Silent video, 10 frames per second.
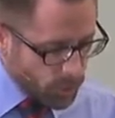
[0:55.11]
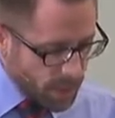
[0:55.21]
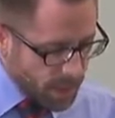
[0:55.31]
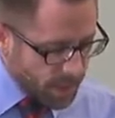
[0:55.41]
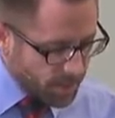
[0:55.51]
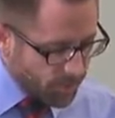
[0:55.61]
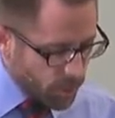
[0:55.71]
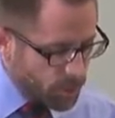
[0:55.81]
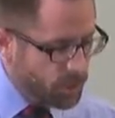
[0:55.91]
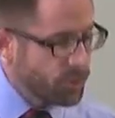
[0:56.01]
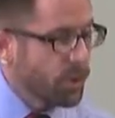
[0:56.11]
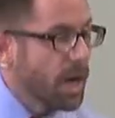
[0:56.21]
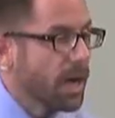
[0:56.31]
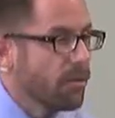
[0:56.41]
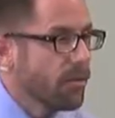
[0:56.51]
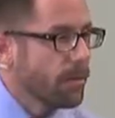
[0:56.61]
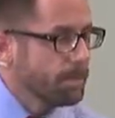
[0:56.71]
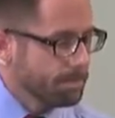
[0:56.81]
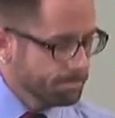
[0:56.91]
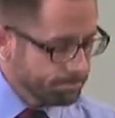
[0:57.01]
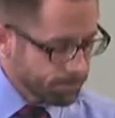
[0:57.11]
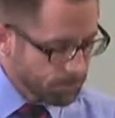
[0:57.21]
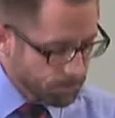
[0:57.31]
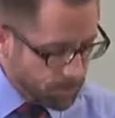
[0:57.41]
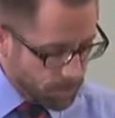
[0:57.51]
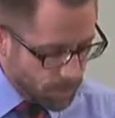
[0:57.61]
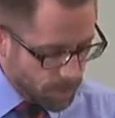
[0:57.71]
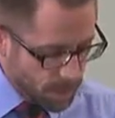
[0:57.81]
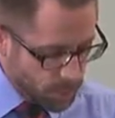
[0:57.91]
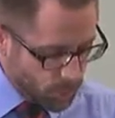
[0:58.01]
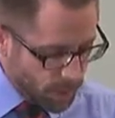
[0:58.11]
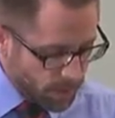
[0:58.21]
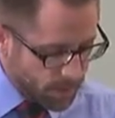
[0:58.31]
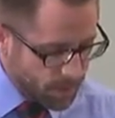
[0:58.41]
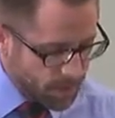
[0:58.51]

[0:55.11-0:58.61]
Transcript: beginning in verse 5. It is written,